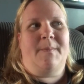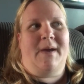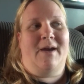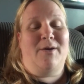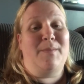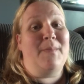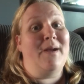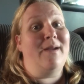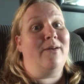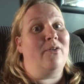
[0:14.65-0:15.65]
about
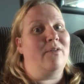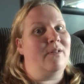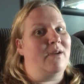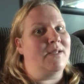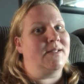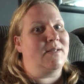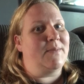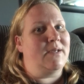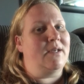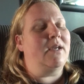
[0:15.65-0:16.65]
my
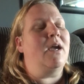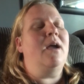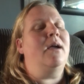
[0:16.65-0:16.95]
colonoscopy